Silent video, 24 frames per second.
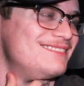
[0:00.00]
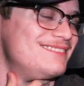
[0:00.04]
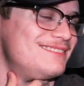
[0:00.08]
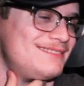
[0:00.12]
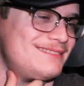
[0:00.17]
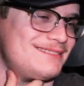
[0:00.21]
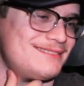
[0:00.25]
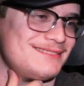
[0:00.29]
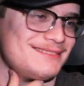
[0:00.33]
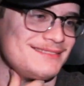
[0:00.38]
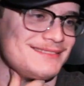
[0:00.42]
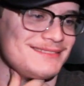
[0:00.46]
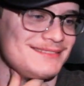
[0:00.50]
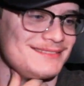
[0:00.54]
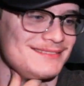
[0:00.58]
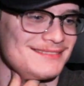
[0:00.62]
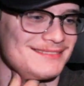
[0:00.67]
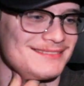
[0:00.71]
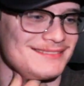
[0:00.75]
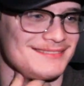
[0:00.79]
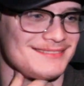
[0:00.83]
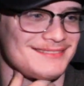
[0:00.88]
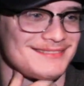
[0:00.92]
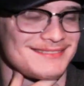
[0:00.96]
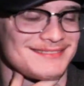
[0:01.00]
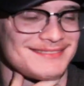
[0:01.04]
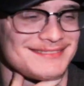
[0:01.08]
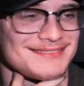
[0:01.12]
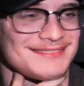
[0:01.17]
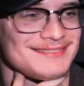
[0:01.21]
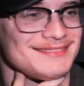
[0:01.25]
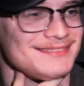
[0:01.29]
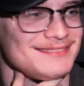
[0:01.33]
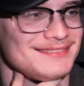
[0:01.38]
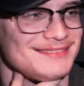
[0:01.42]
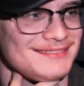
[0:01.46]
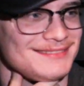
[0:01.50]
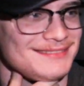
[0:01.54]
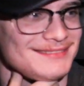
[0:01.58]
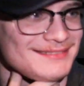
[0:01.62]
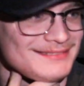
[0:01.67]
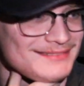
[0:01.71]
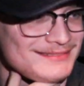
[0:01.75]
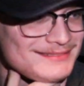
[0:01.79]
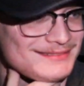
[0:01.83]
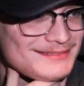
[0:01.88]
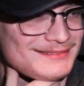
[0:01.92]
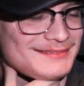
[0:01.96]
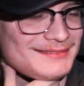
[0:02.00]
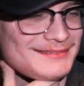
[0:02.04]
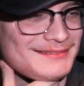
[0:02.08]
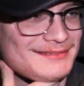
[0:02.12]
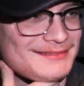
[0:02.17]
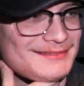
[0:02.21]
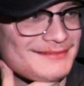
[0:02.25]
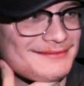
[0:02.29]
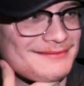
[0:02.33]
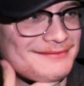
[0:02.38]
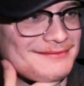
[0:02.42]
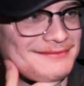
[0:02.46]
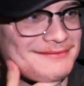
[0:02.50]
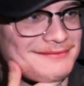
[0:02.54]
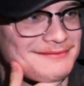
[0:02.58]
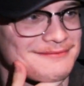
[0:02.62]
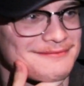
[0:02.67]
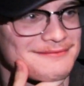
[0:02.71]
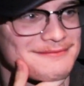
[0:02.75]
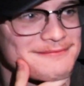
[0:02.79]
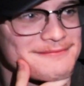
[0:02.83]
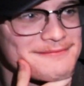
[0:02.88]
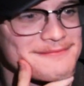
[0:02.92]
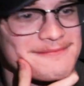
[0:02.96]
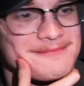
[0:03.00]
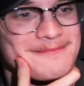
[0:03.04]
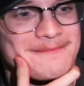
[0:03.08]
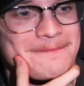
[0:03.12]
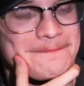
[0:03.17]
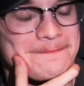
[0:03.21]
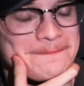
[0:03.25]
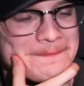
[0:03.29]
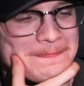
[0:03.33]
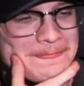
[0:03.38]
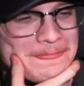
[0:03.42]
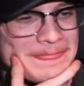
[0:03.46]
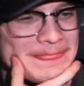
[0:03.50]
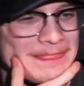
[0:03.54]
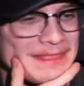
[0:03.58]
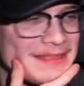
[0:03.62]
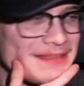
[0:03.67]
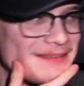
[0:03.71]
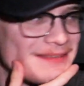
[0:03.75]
(not speaking)